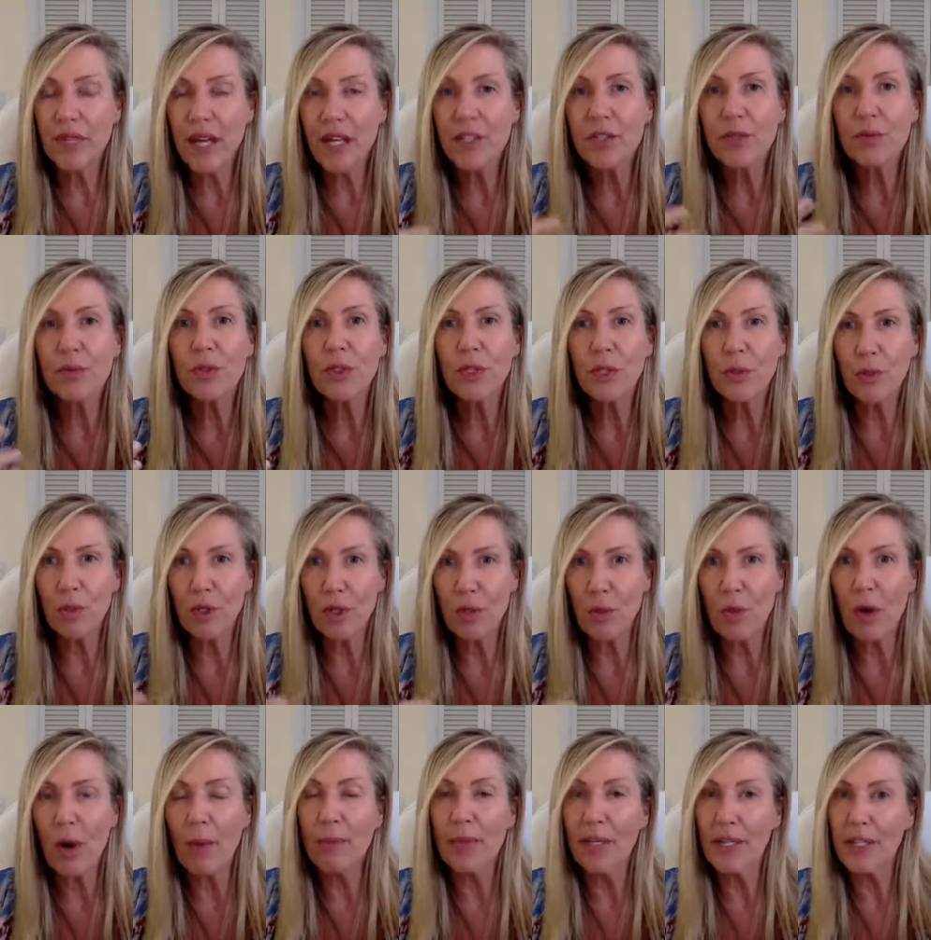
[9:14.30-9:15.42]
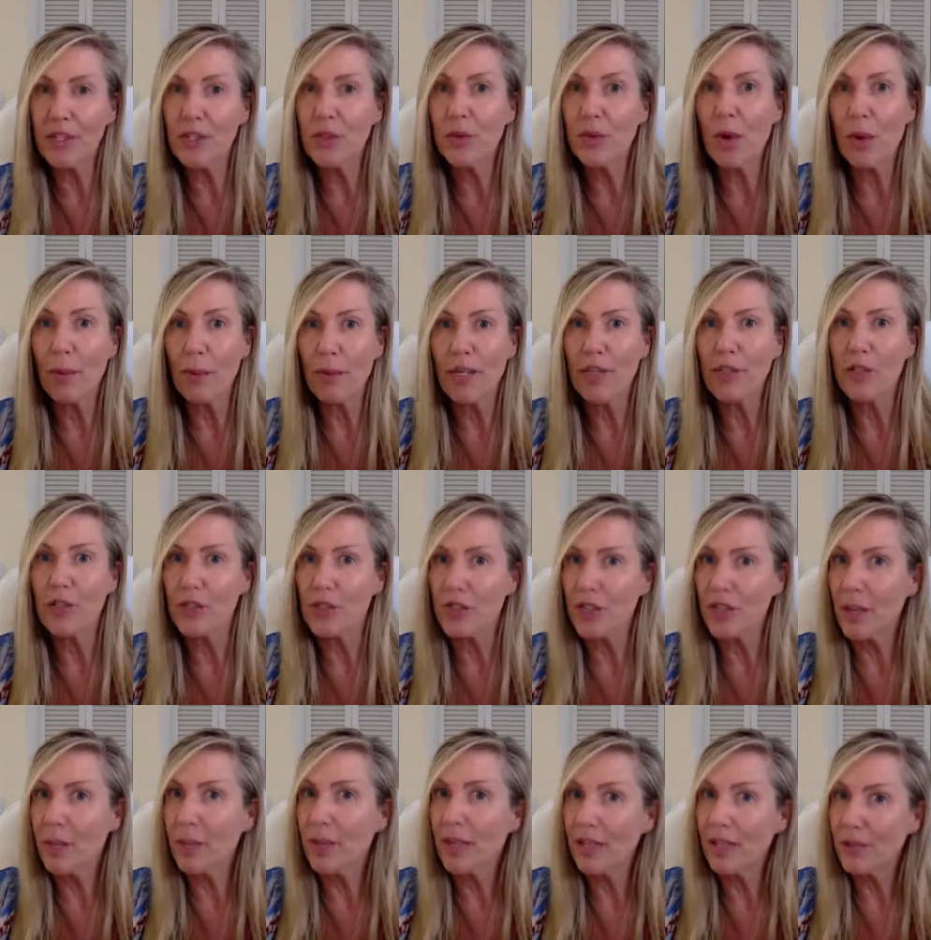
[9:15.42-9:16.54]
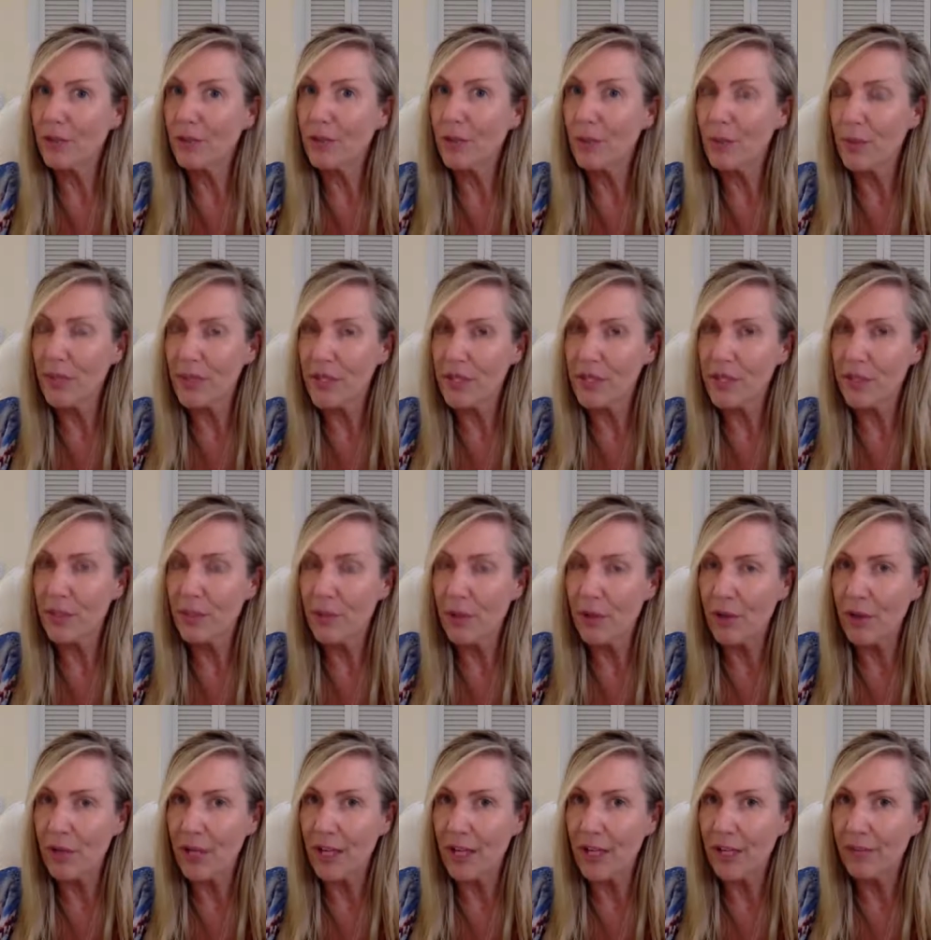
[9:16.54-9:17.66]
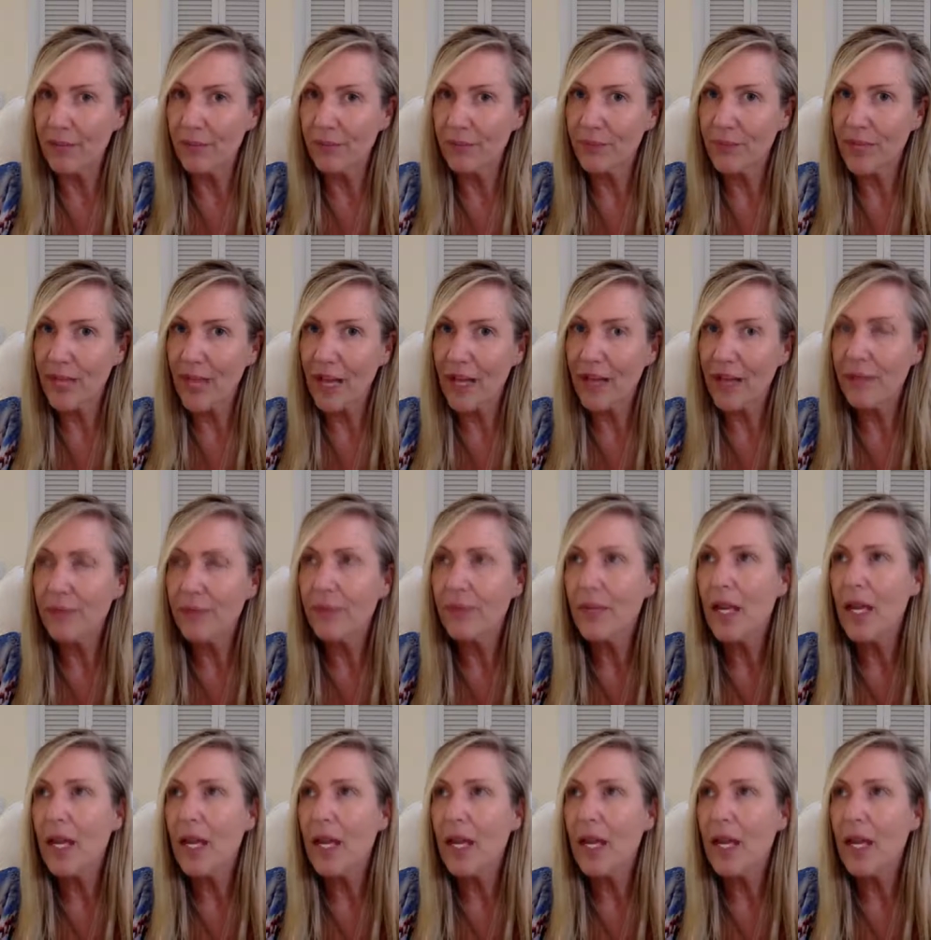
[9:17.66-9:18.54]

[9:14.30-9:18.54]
That's really what you want because you want patients coming in from this community, okay?